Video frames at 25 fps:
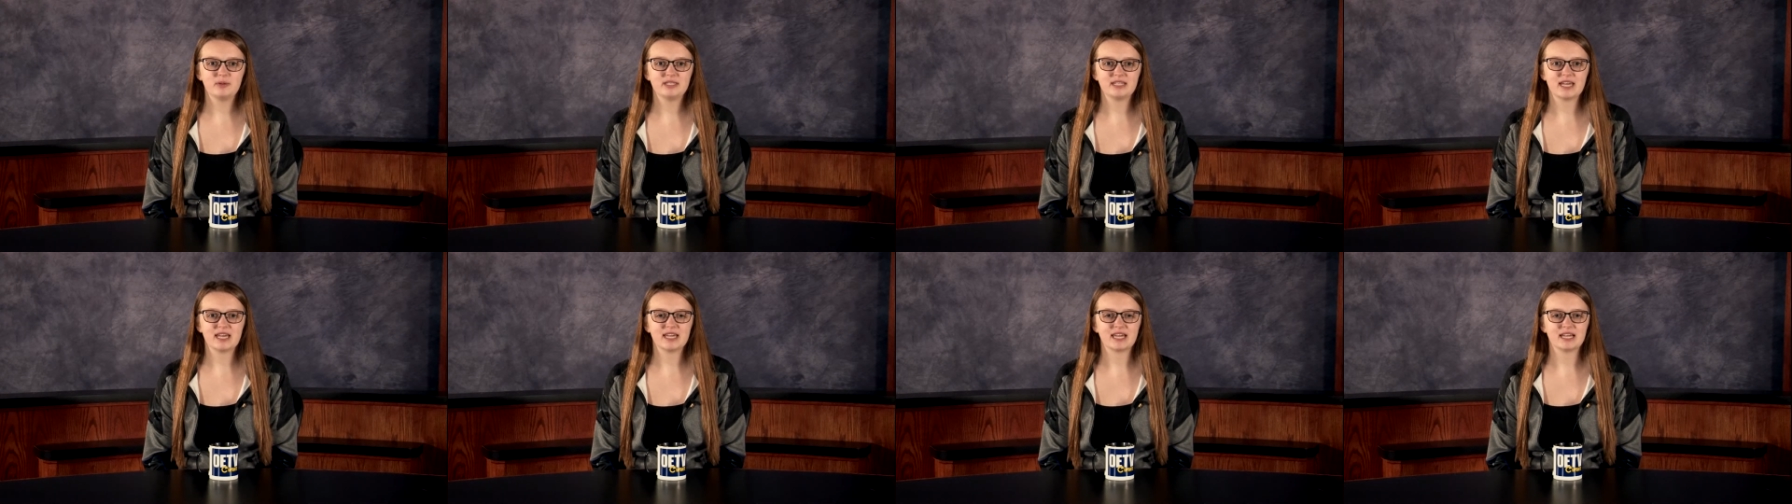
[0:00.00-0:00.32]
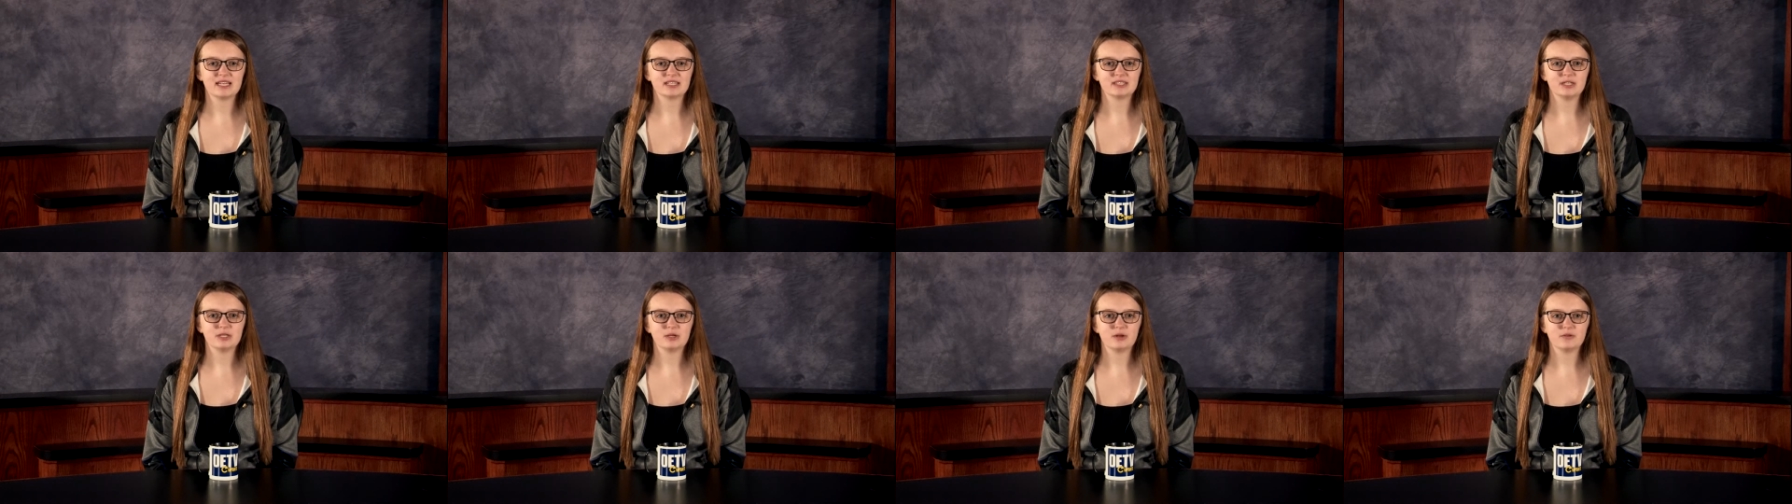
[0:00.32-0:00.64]

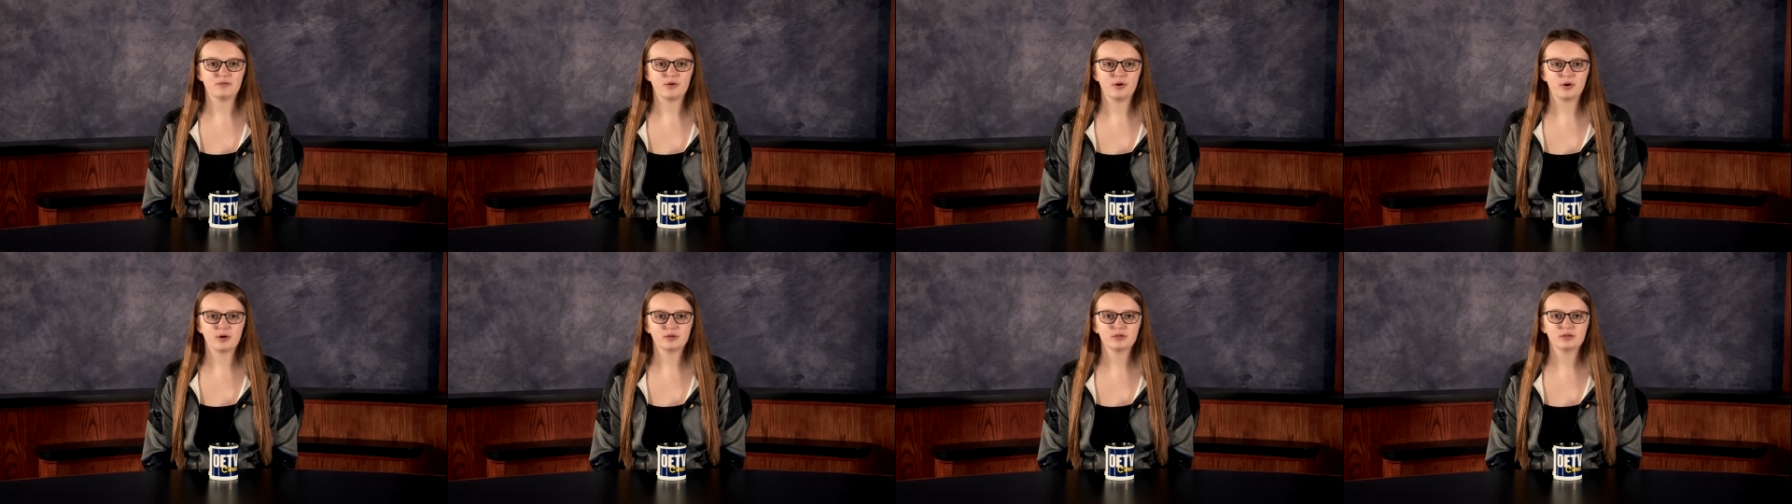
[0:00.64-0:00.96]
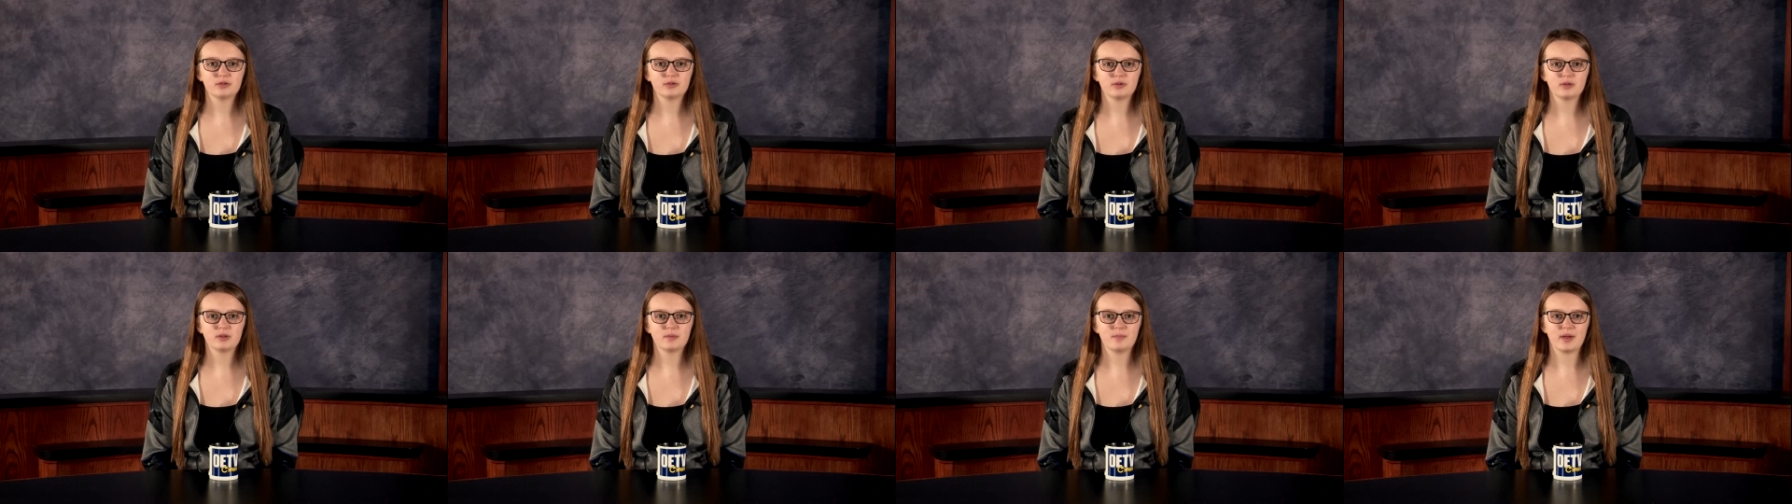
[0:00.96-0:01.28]
taking senior photos
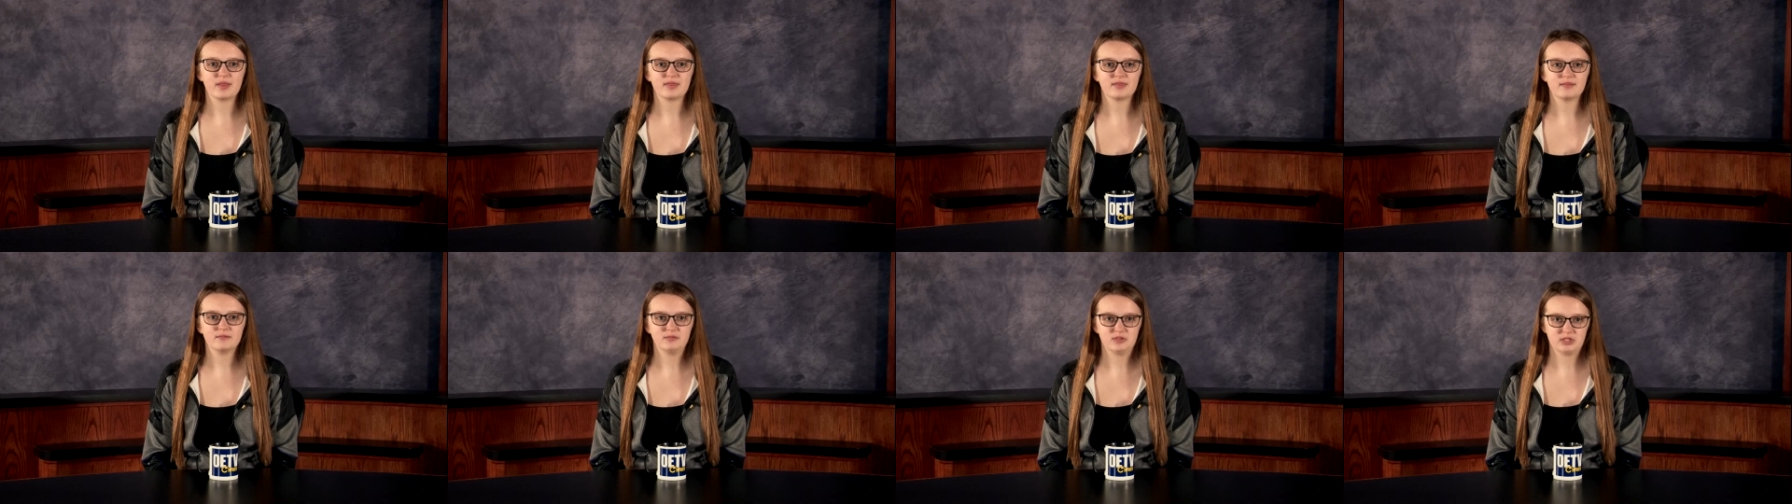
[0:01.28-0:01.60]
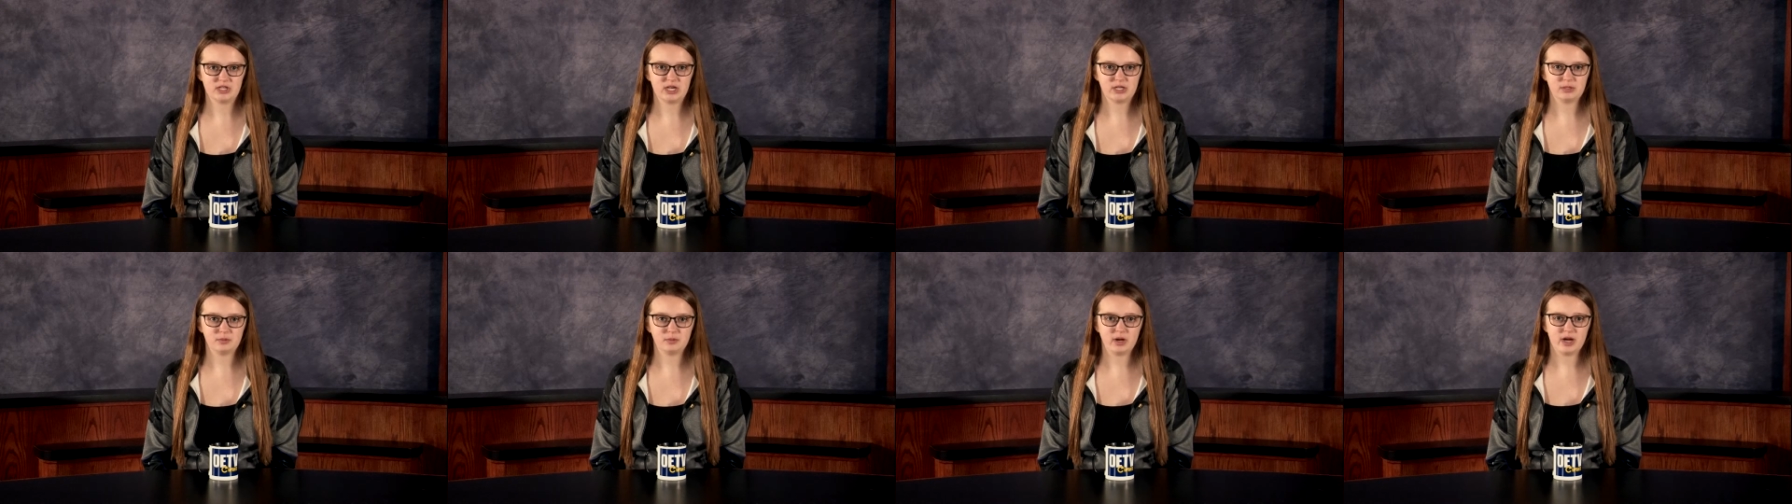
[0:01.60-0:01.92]
through the month of
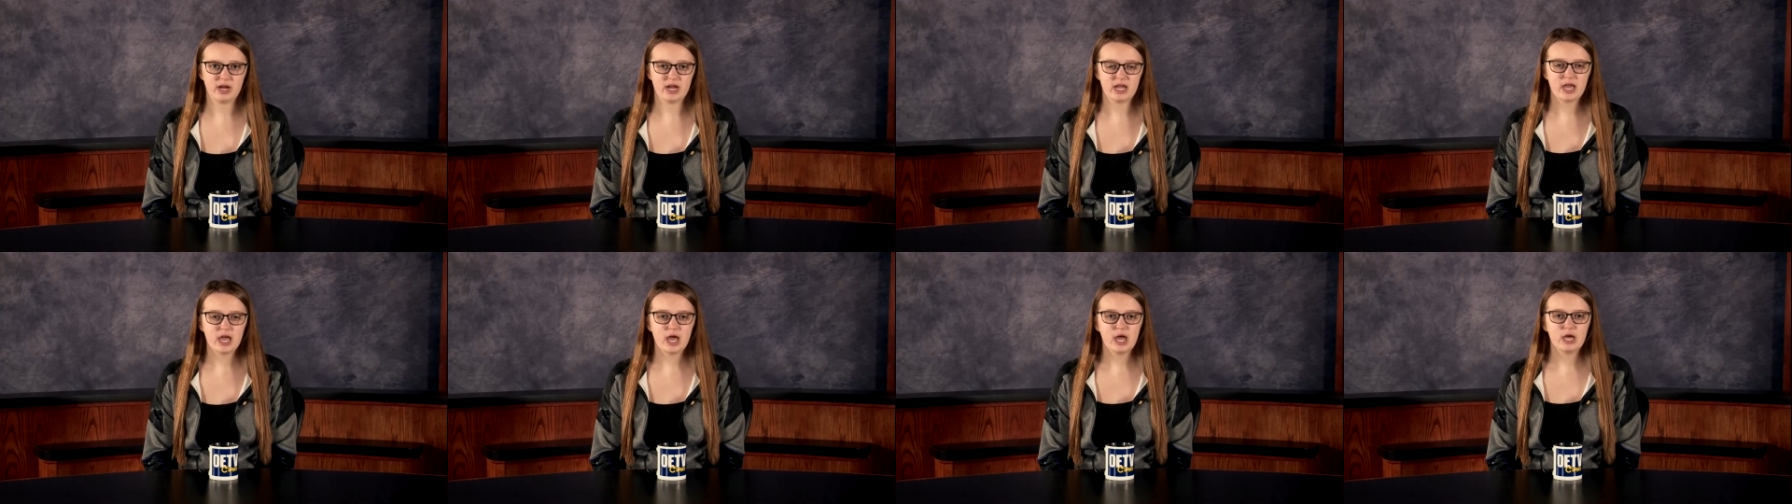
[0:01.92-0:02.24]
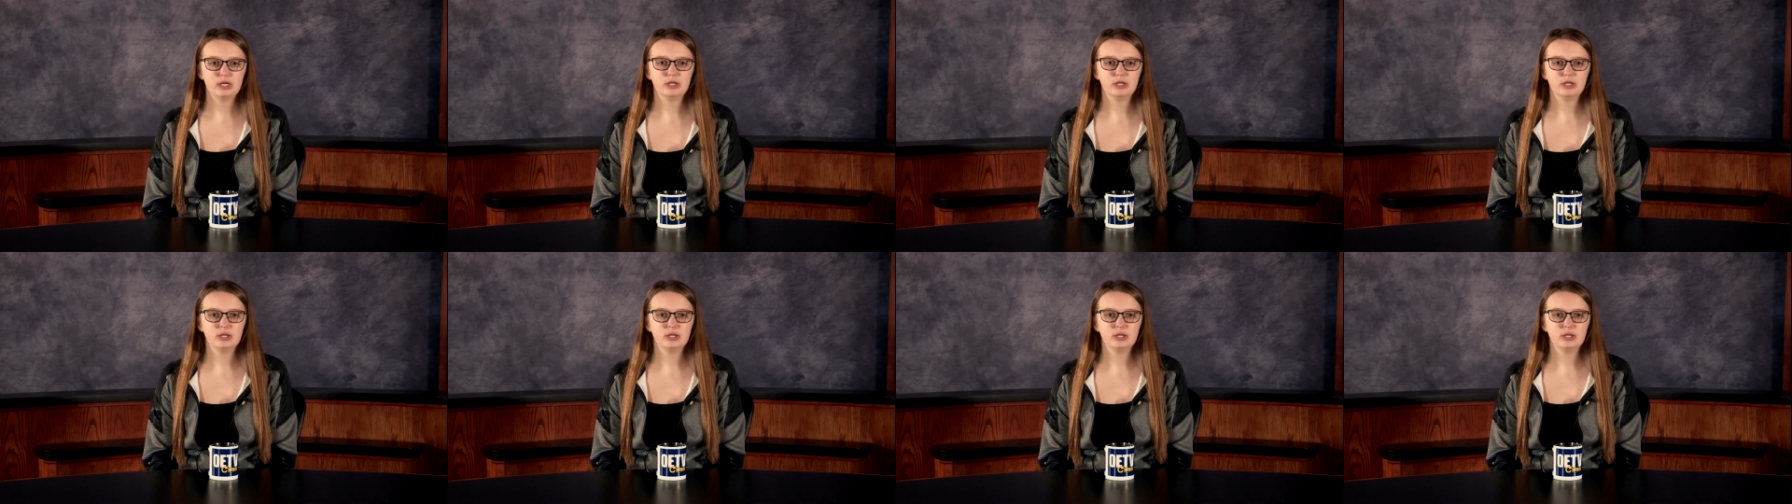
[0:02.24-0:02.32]
January.